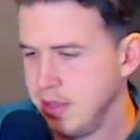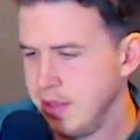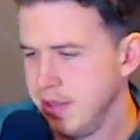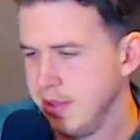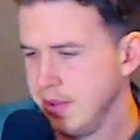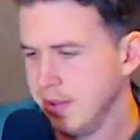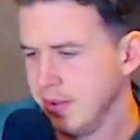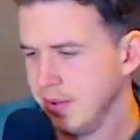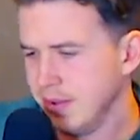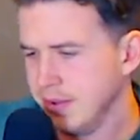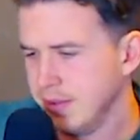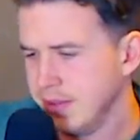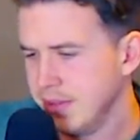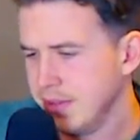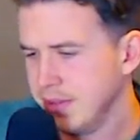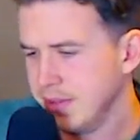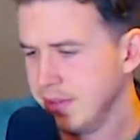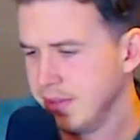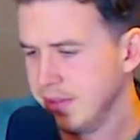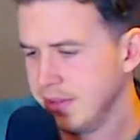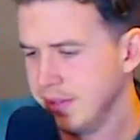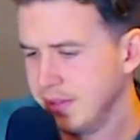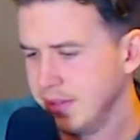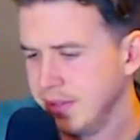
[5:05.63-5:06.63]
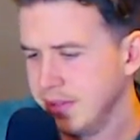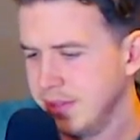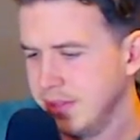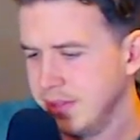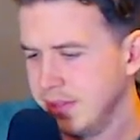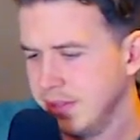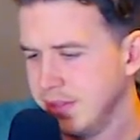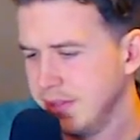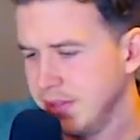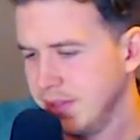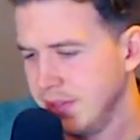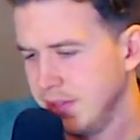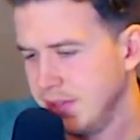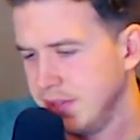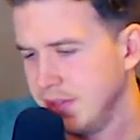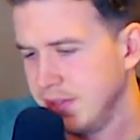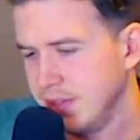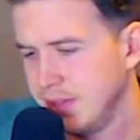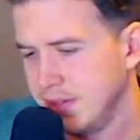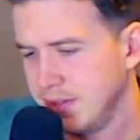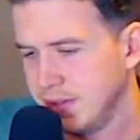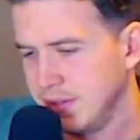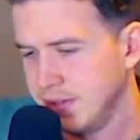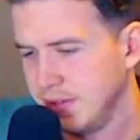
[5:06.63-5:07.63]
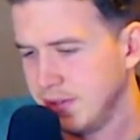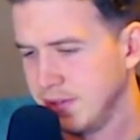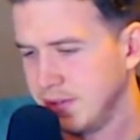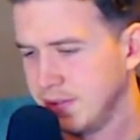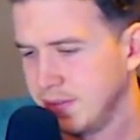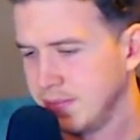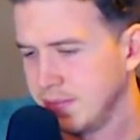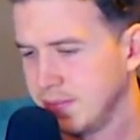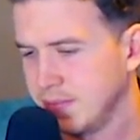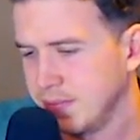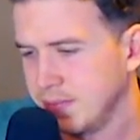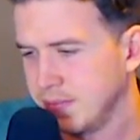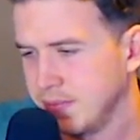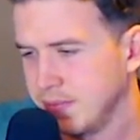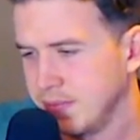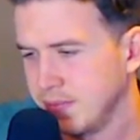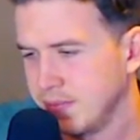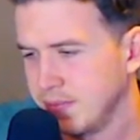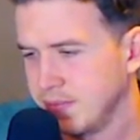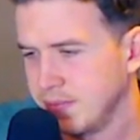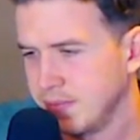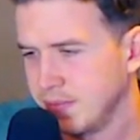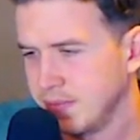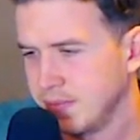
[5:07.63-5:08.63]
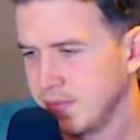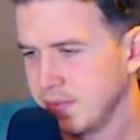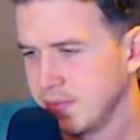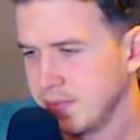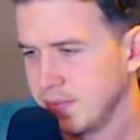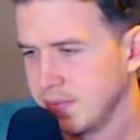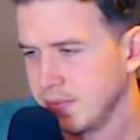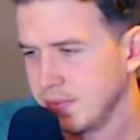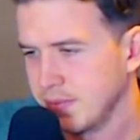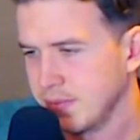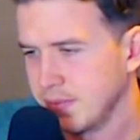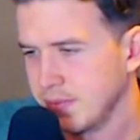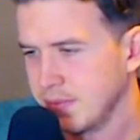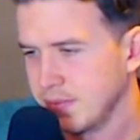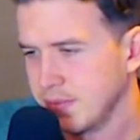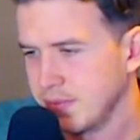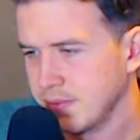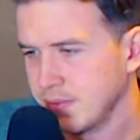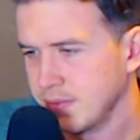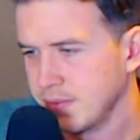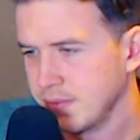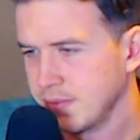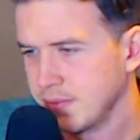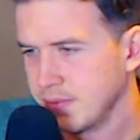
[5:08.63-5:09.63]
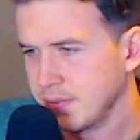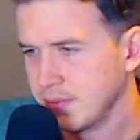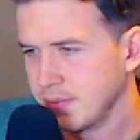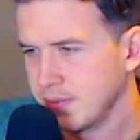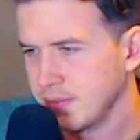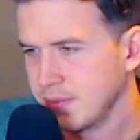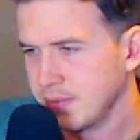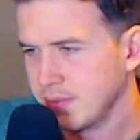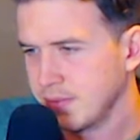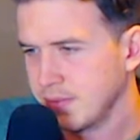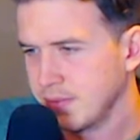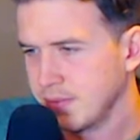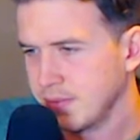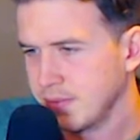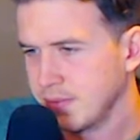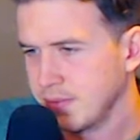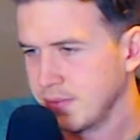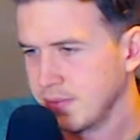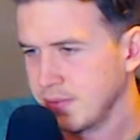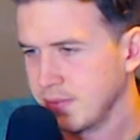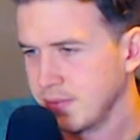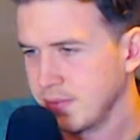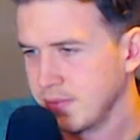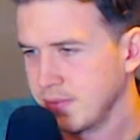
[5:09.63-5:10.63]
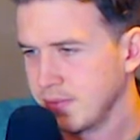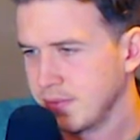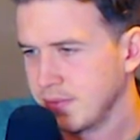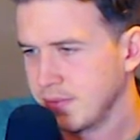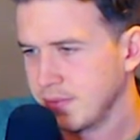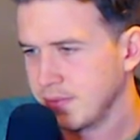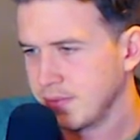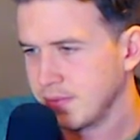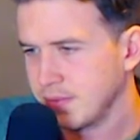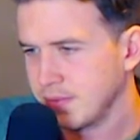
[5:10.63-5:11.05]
The person shown says nothing.